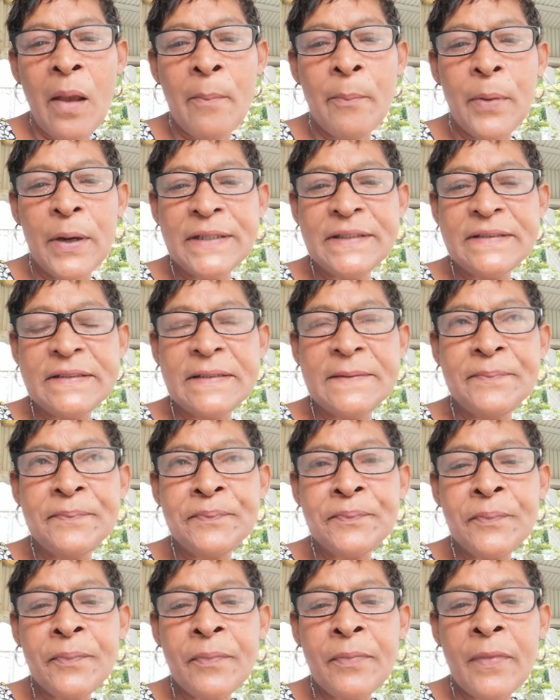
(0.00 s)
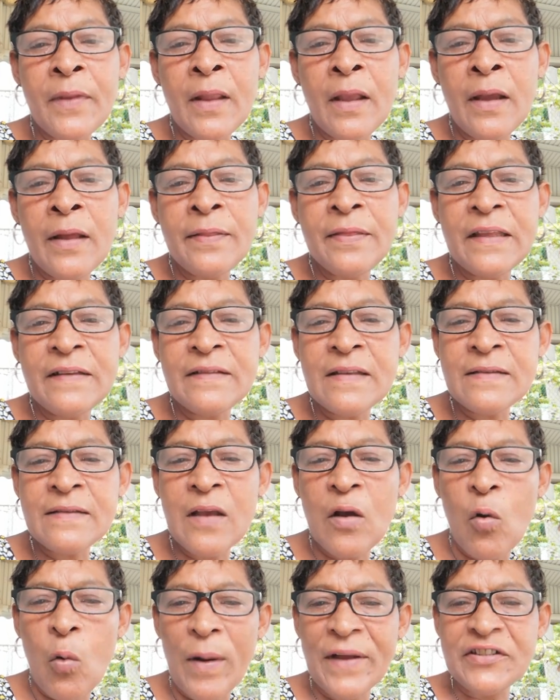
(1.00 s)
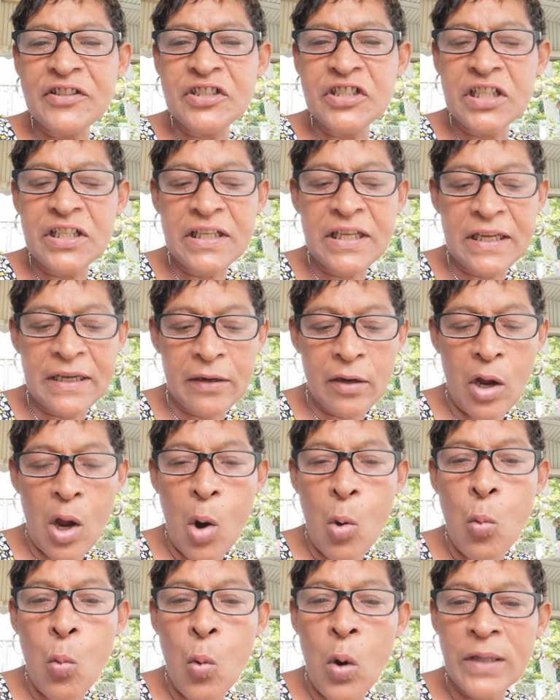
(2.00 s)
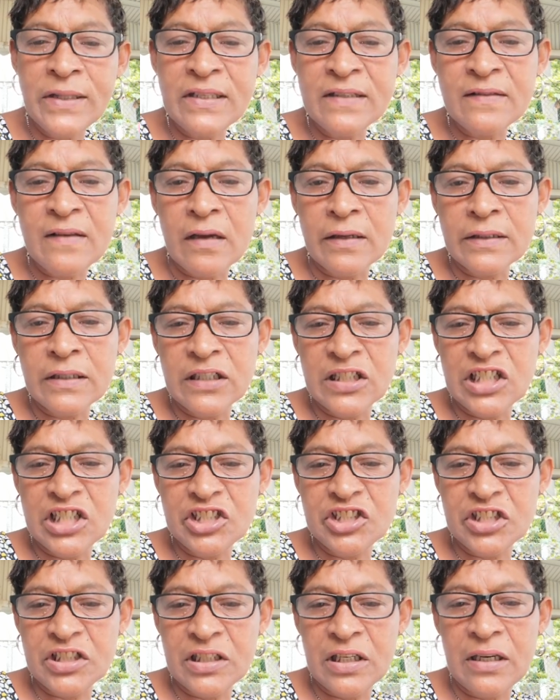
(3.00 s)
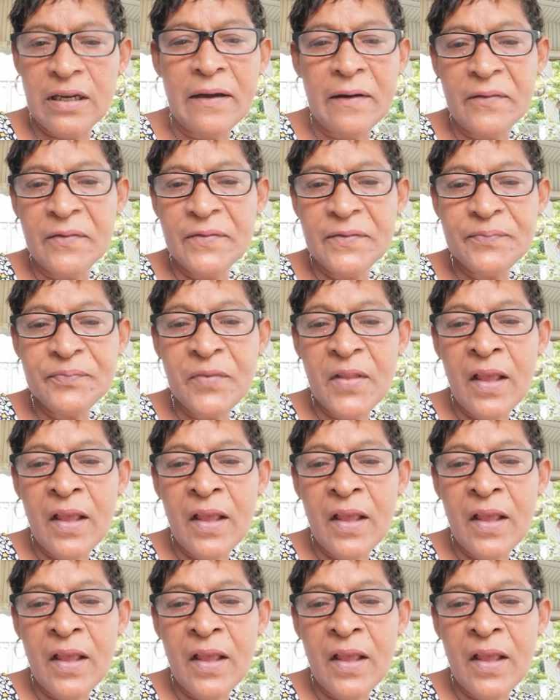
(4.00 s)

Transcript: but this is the question here: what is unconditional love?